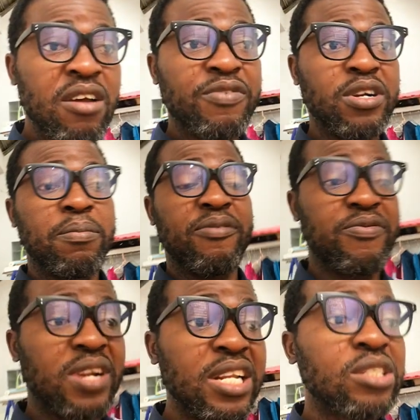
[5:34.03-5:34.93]
freedom of
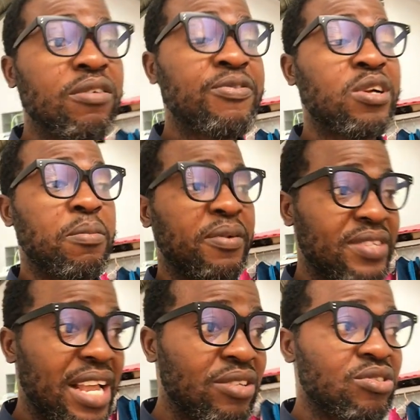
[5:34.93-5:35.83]
religion, freedom of
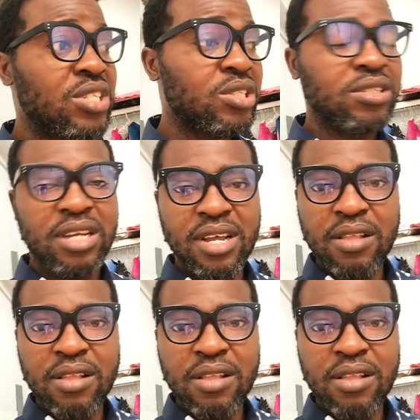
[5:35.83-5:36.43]
association.